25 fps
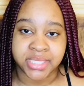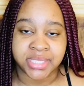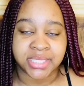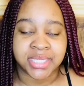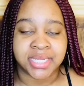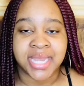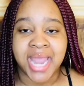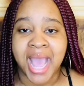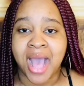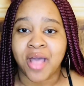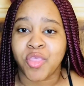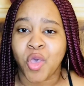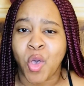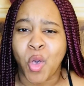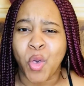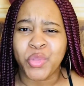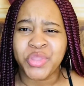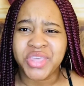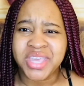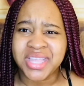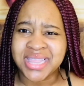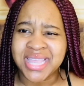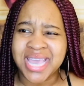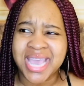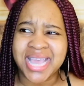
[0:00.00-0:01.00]
Now, the only
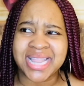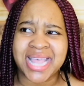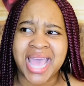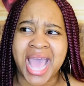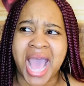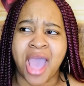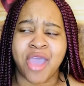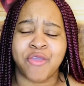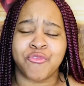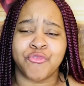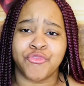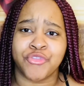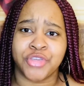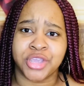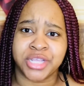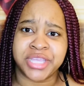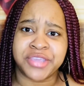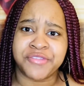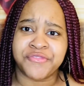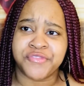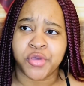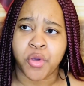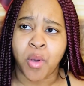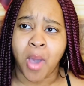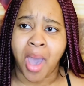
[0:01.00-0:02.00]
thing that I really
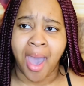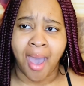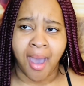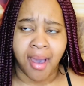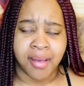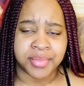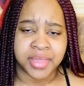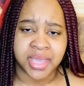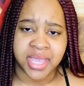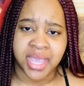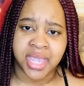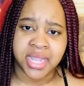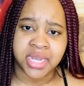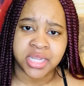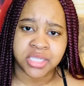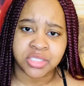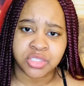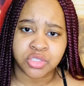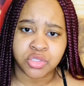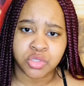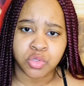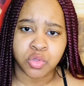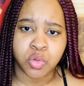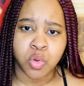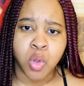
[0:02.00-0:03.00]
feel obligated
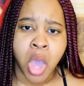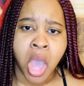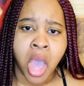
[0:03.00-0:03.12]
to